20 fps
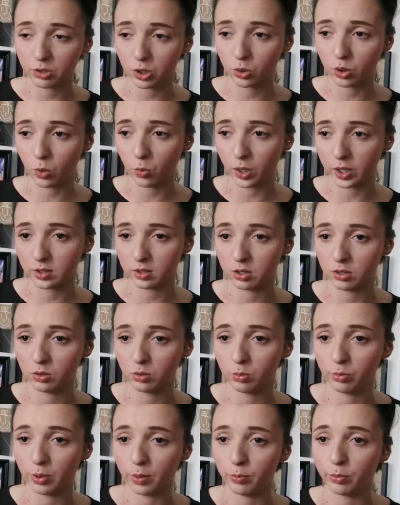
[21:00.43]
if you don't want
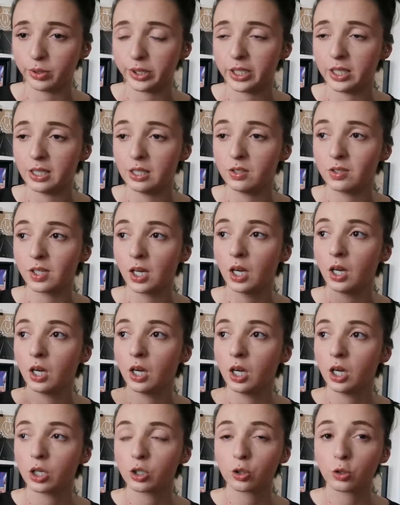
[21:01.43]
to, but please
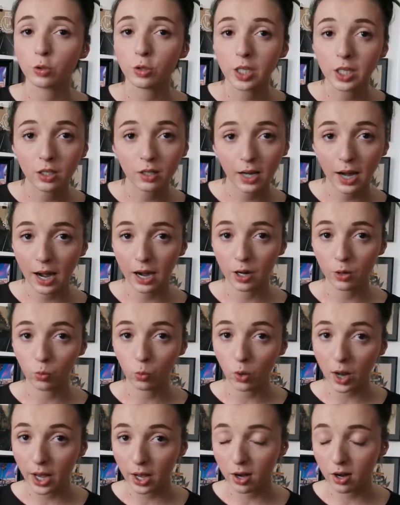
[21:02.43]
treat your hair
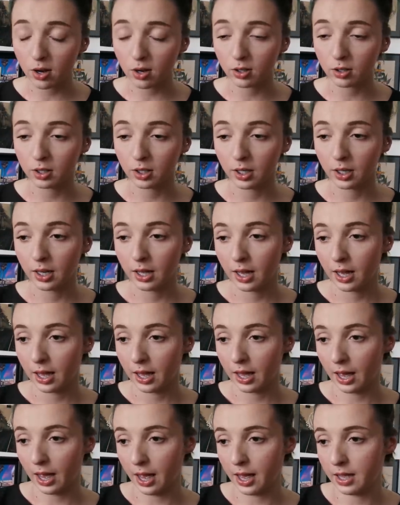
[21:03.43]
well.
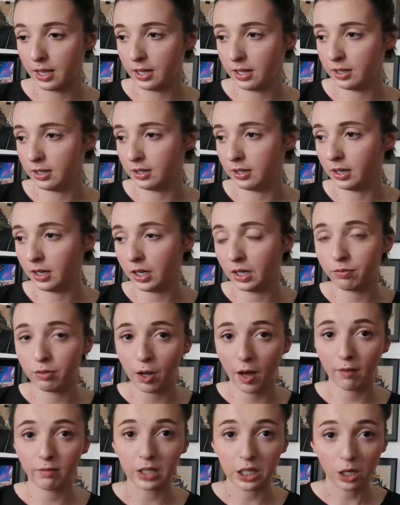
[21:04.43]
And if
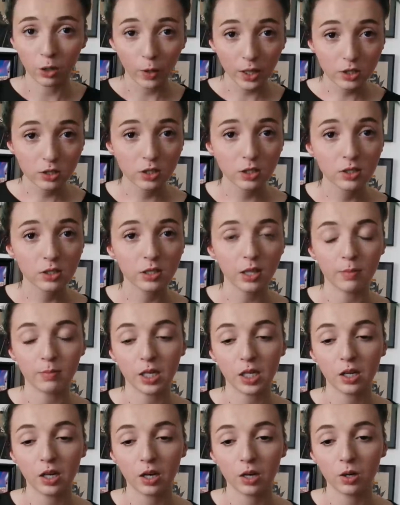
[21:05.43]
you have any questions, let
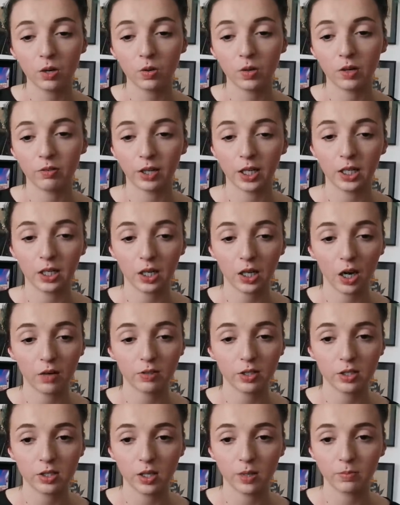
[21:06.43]
me know. If I didn't
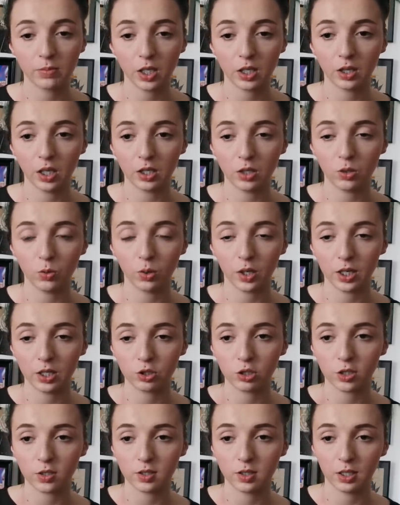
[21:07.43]
cover something that you were
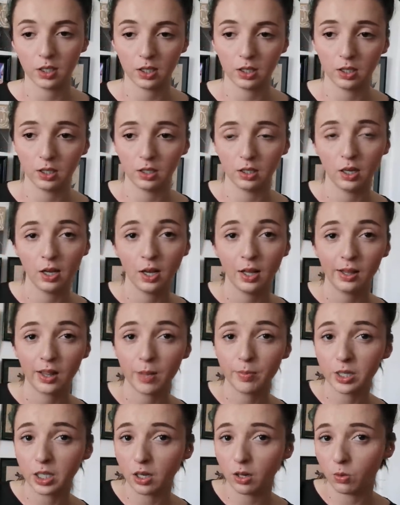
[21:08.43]
interested in,
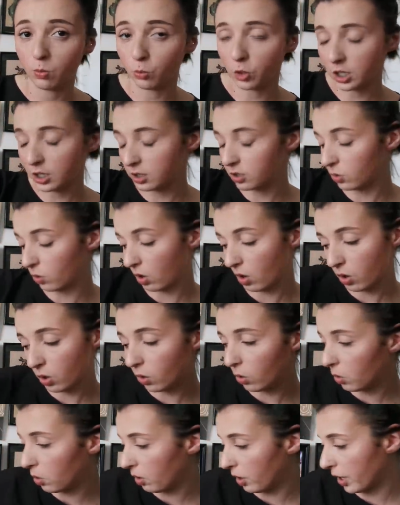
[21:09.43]
let me know and we can do a
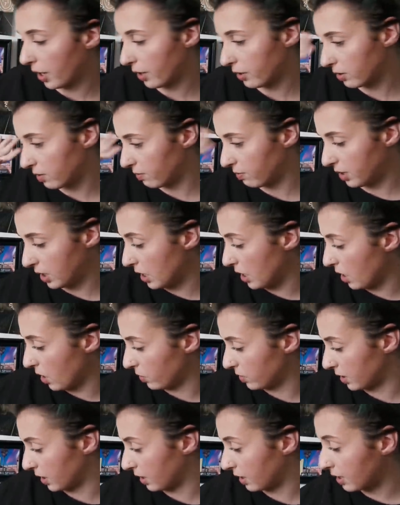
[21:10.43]
whole other
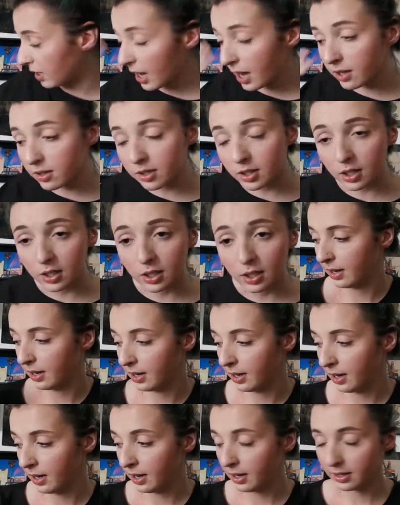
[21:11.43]
video together.
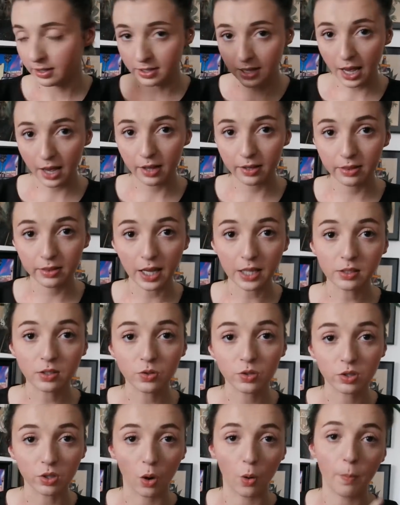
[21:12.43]
Yeah, thank
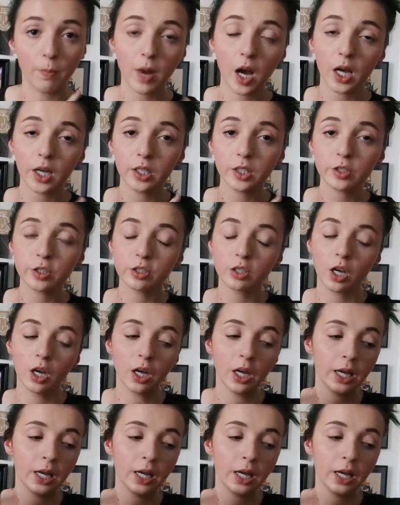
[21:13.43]
you so much.